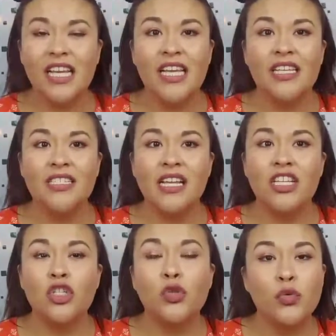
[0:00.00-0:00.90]
and
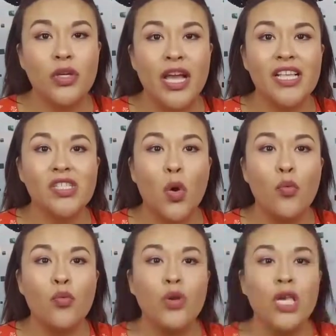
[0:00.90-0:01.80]
as soon as
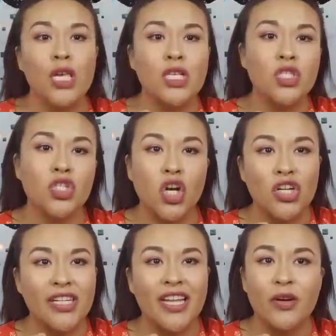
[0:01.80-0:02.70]
we
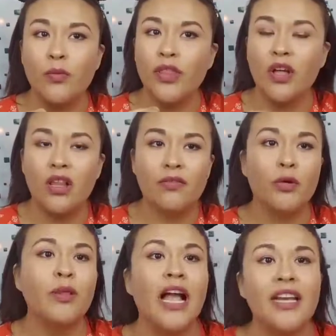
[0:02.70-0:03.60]
start again with all of our
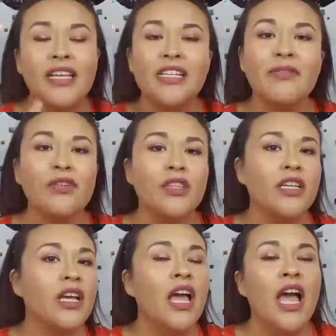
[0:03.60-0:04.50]
planning and everything,